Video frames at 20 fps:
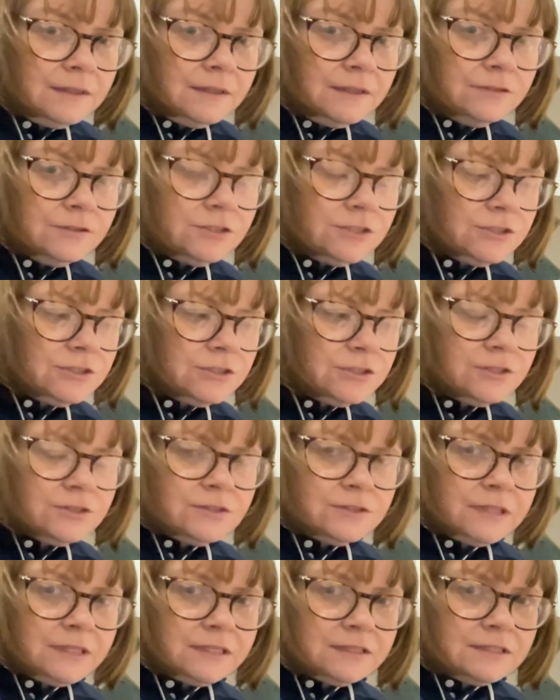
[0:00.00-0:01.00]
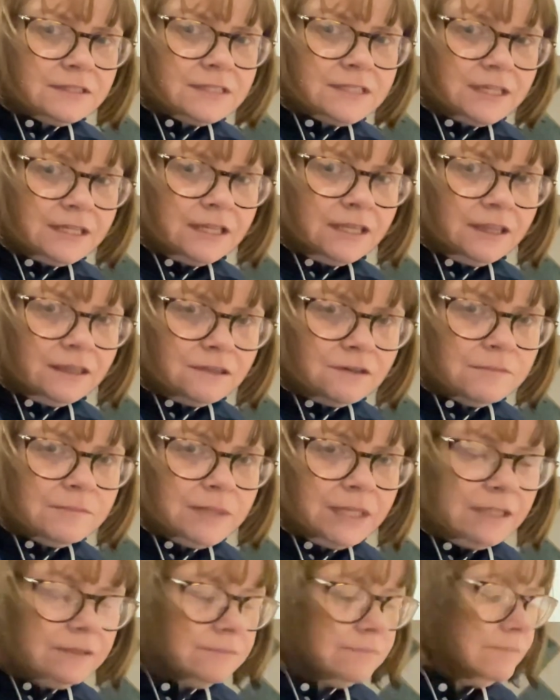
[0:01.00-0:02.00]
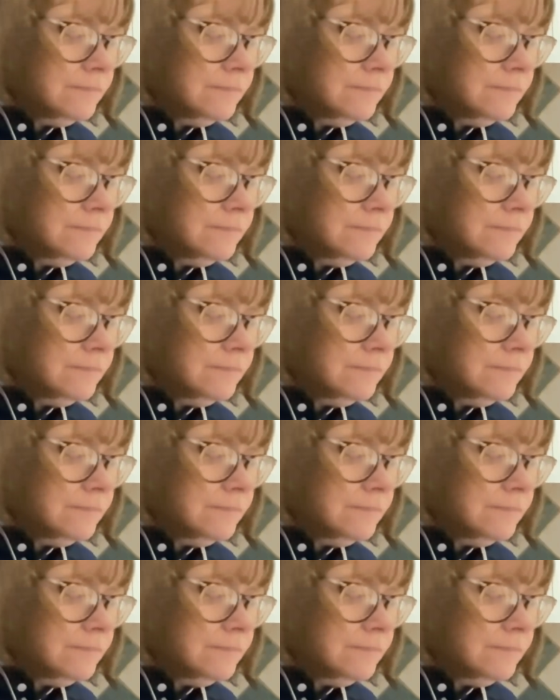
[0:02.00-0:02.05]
You just like stick your thumb in.